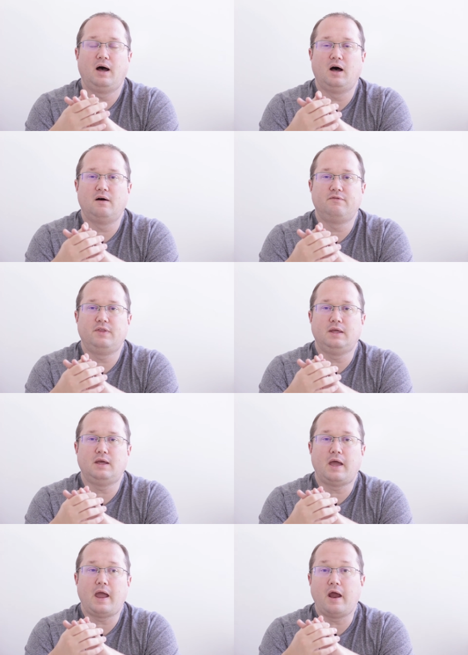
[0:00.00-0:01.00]
of
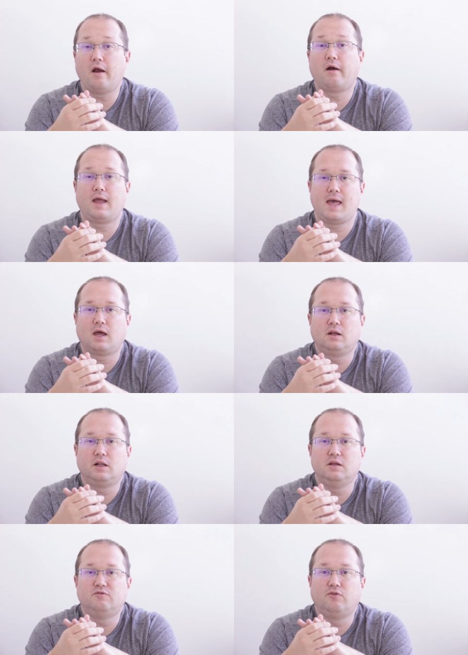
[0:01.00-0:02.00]
the air
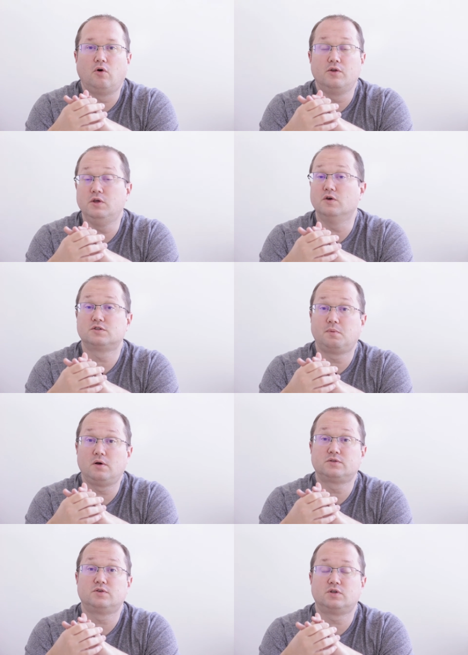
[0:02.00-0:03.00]
handling for the US
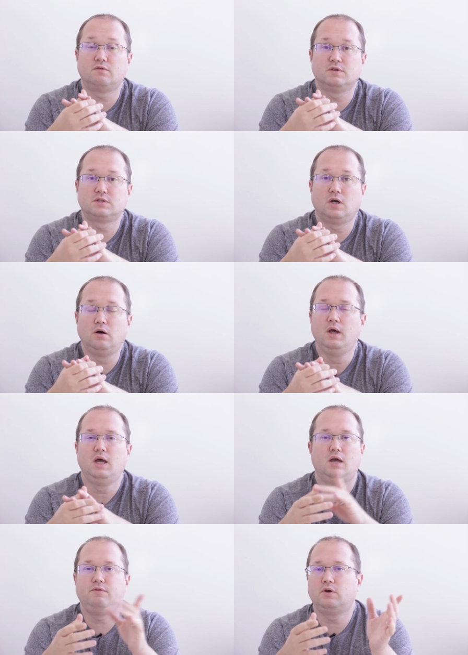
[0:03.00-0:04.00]
Postal Service. So
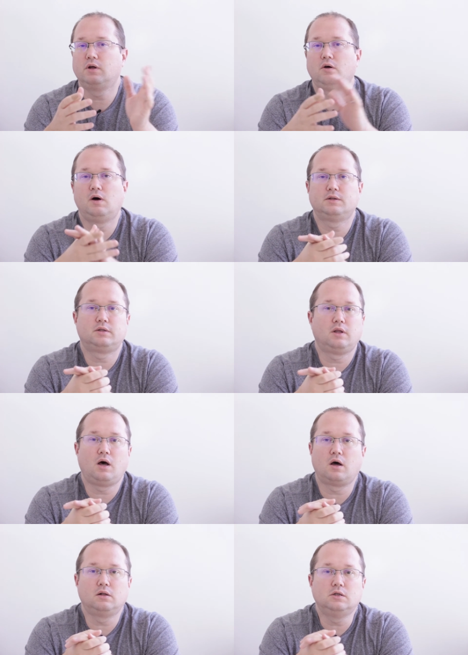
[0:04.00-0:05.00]
if you were to go out to the
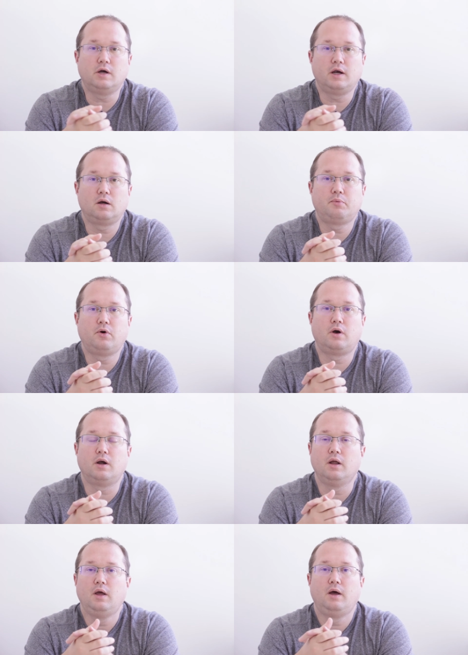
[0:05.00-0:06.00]
Honolulu
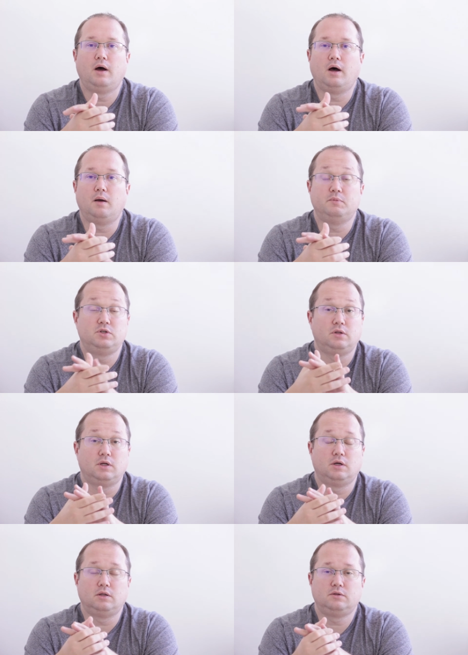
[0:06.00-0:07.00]
airport, to
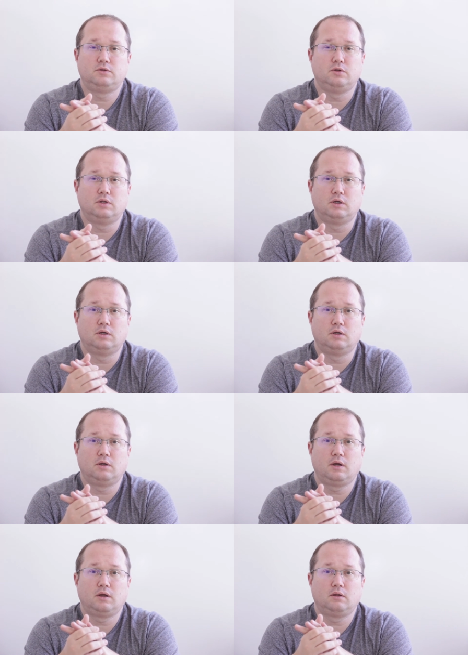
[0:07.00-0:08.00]
the
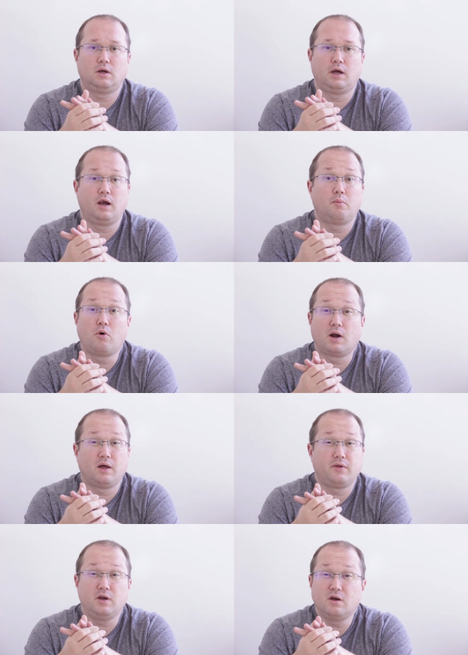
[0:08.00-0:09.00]
airport
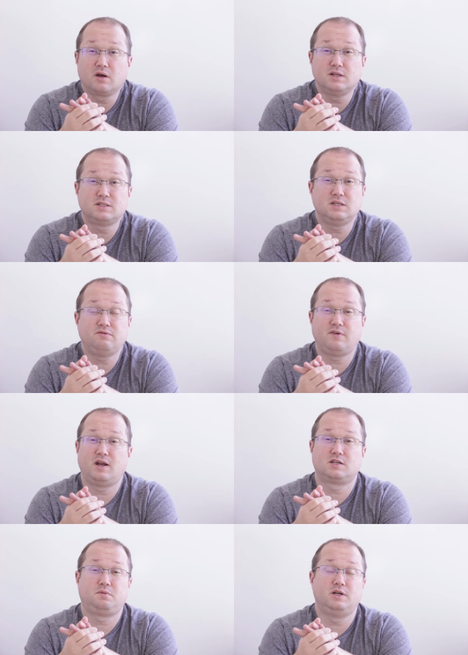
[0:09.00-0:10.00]
out there, you're going to see
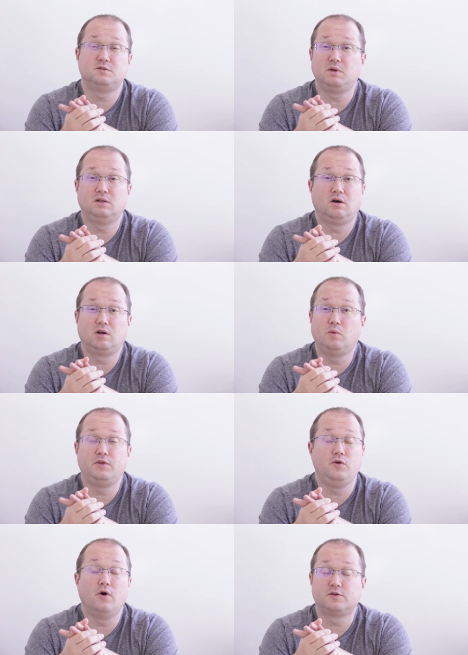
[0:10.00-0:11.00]
FedEx planes being loaded
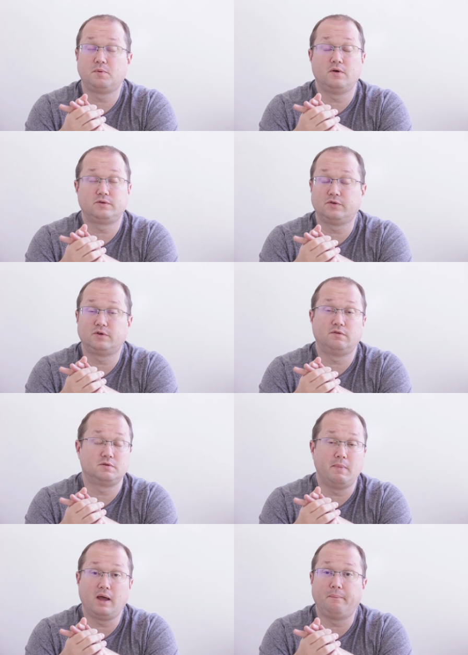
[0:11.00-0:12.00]
with US Postal
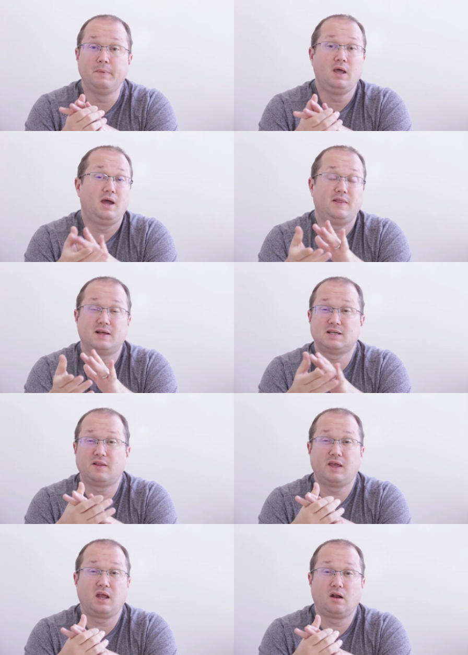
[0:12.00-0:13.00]
Service mail, and that's
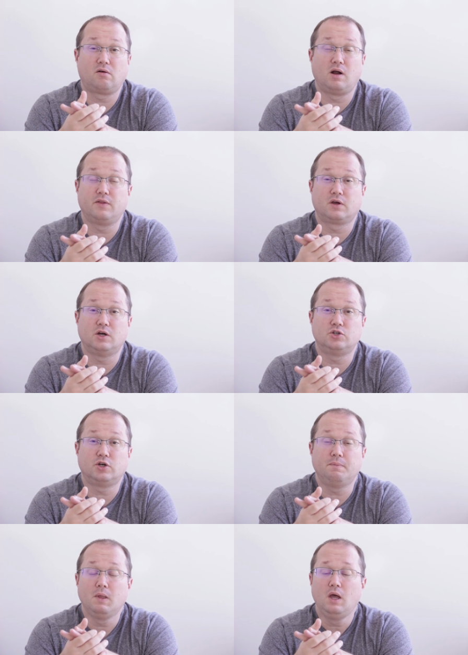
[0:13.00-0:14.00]
how they get it around the
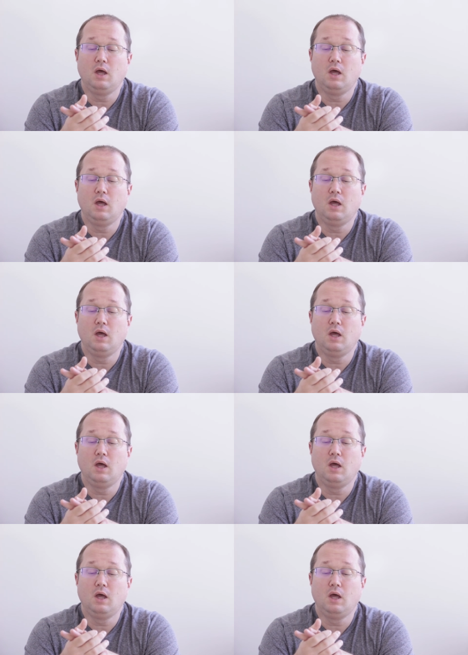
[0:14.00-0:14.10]
country.